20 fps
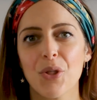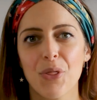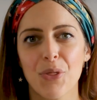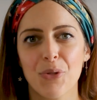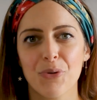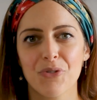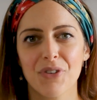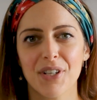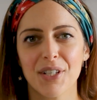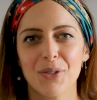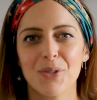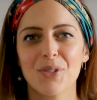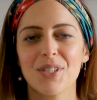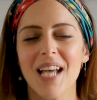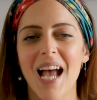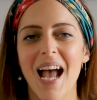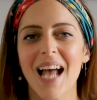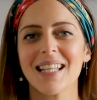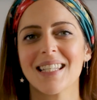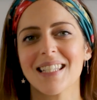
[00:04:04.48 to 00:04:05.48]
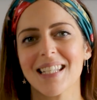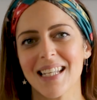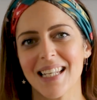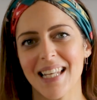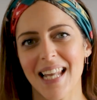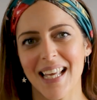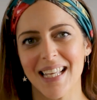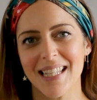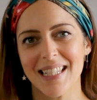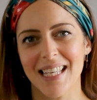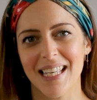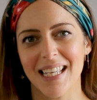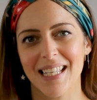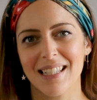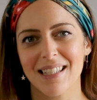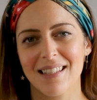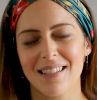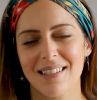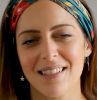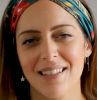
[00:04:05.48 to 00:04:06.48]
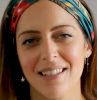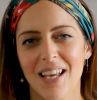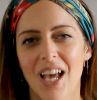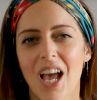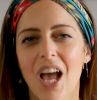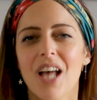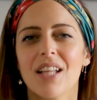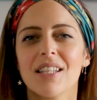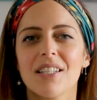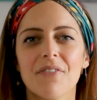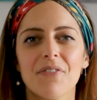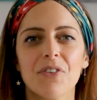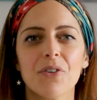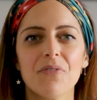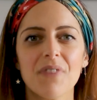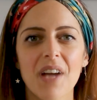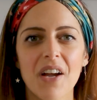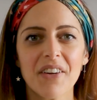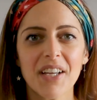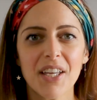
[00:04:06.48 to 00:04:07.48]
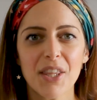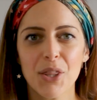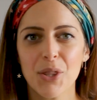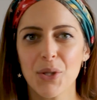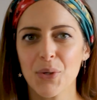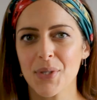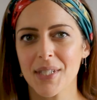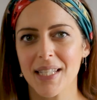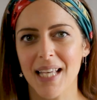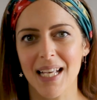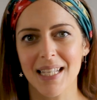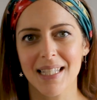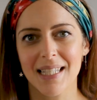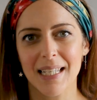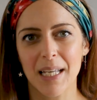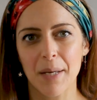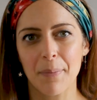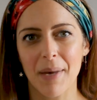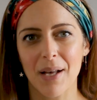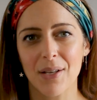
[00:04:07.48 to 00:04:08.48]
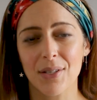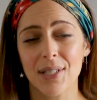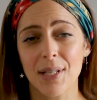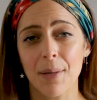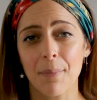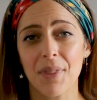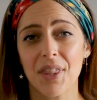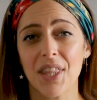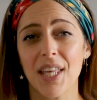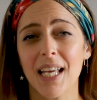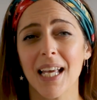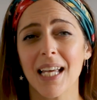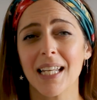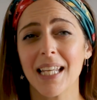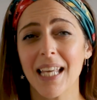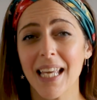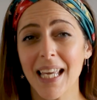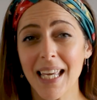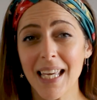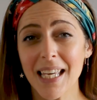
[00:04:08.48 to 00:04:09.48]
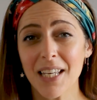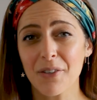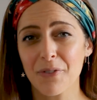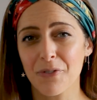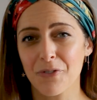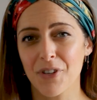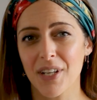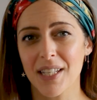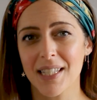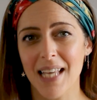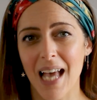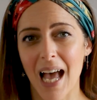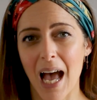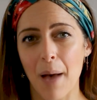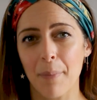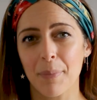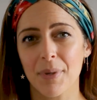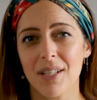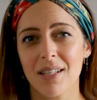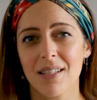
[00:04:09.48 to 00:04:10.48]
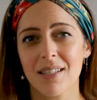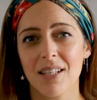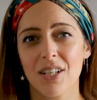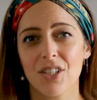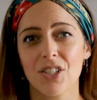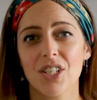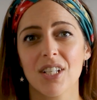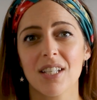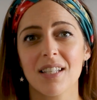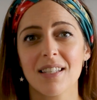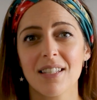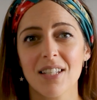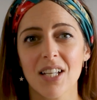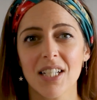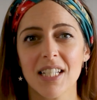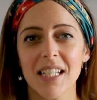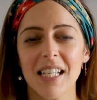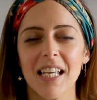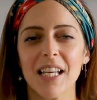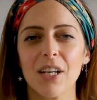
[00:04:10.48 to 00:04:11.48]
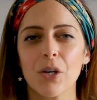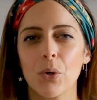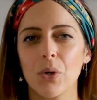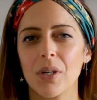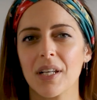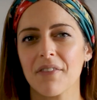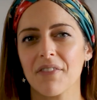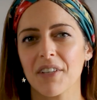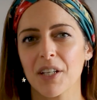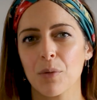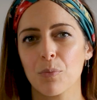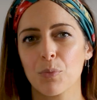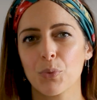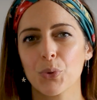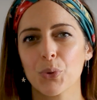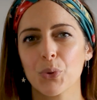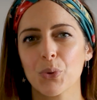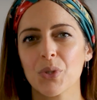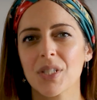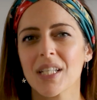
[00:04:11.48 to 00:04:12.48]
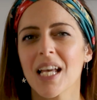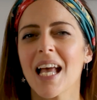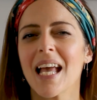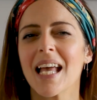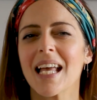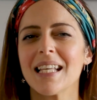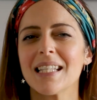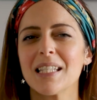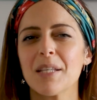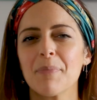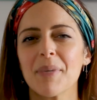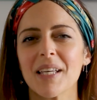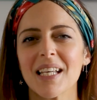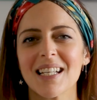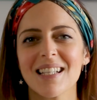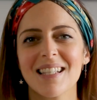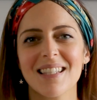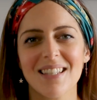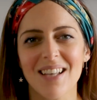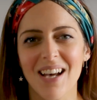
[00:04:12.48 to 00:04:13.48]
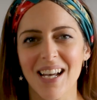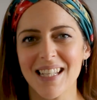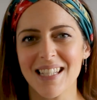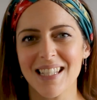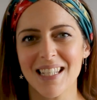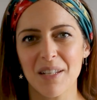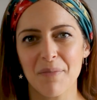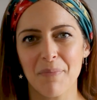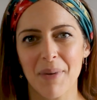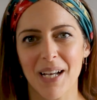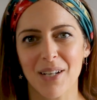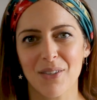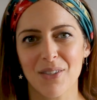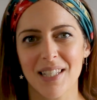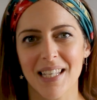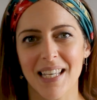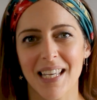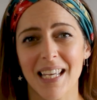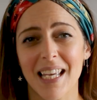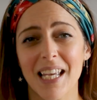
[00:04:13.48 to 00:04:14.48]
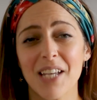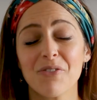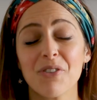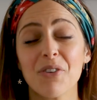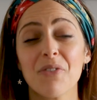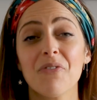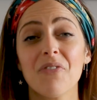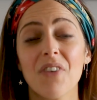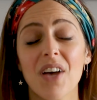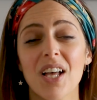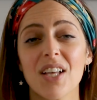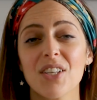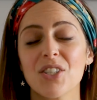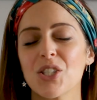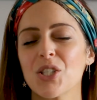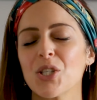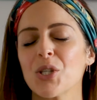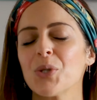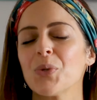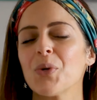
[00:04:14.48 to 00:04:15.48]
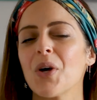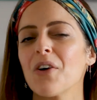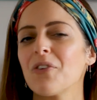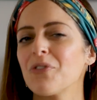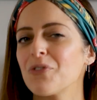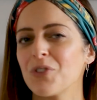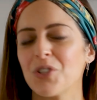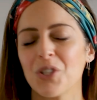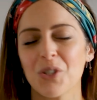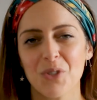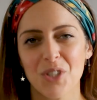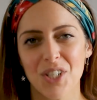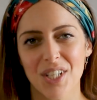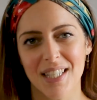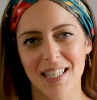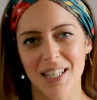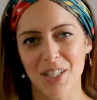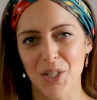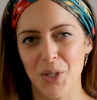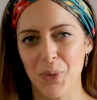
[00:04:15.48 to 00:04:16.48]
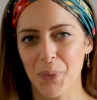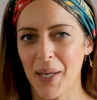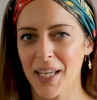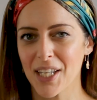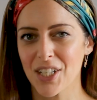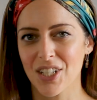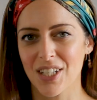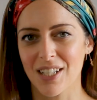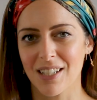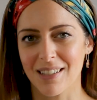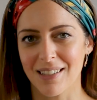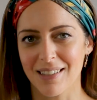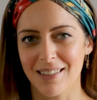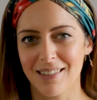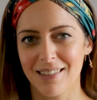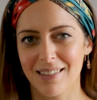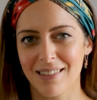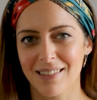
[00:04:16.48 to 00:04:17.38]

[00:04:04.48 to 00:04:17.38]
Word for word: thrilled, and elated. To feel very enthusiastic about something and eager for it to happen, such as studying or living abroad, is to be excited about it. It refers to a future situation.